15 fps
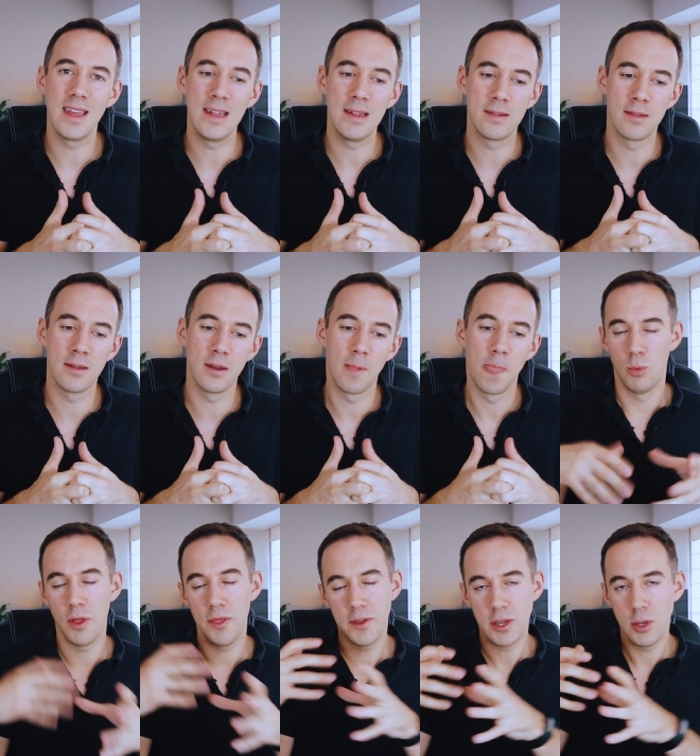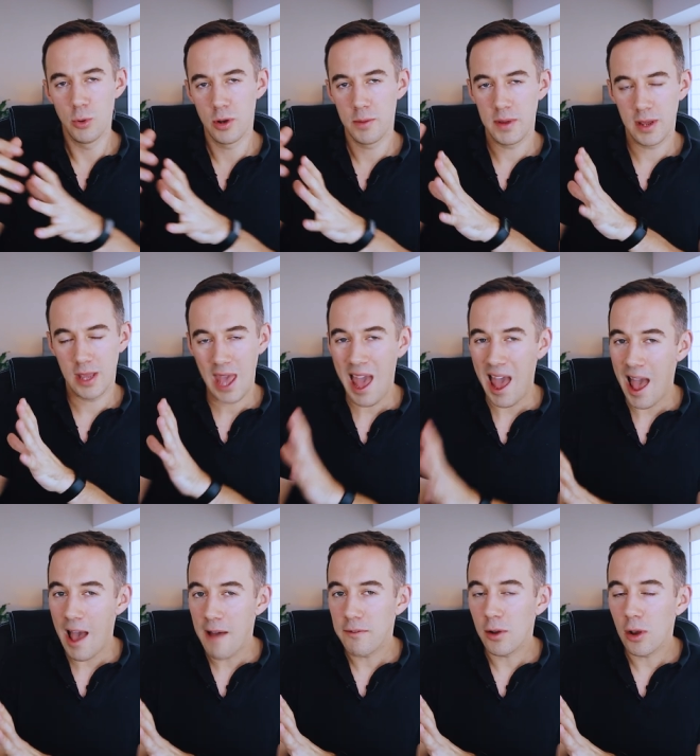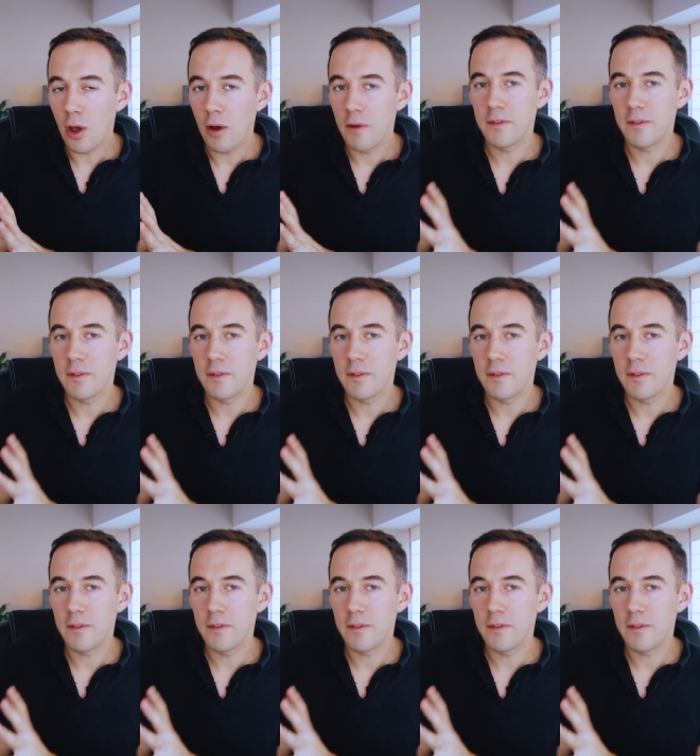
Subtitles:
is that one thing you want to be careful